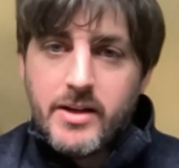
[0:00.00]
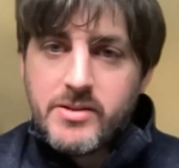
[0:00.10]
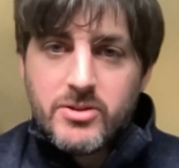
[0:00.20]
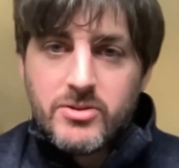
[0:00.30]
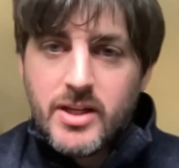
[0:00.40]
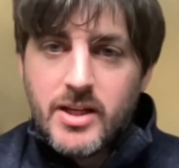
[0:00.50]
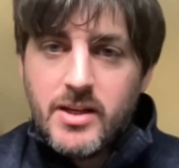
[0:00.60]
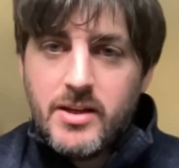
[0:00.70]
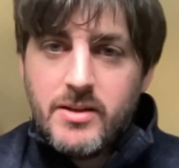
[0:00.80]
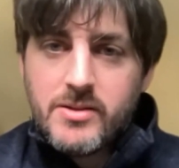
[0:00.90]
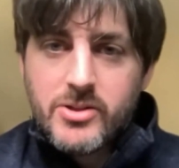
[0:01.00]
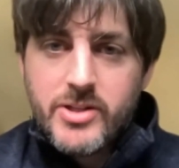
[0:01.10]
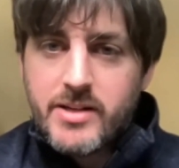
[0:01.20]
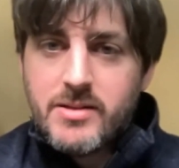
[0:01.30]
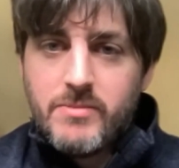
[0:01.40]
certainly
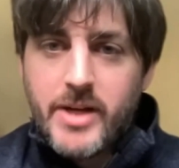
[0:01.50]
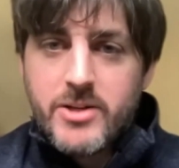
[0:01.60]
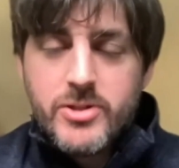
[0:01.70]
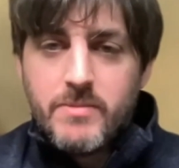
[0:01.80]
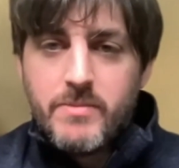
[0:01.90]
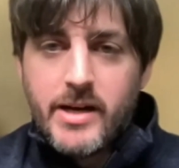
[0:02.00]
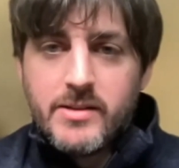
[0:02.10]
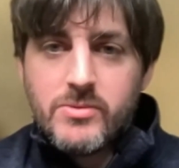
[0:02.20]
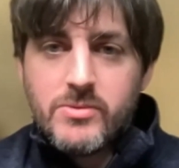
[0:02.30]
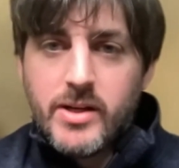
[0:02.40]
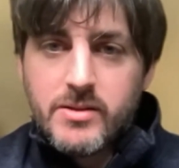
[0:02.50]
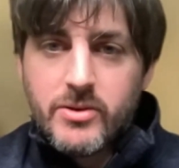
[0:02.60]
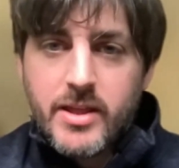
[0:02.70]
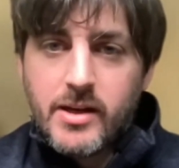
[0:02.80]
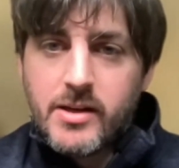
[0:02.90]
suggests some nitrogen imbalance as well. So
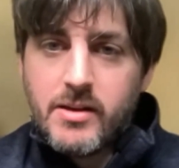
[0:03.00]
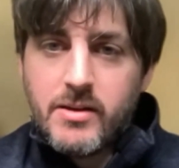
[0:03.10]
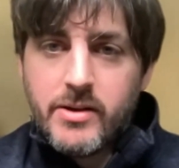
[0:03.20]
I think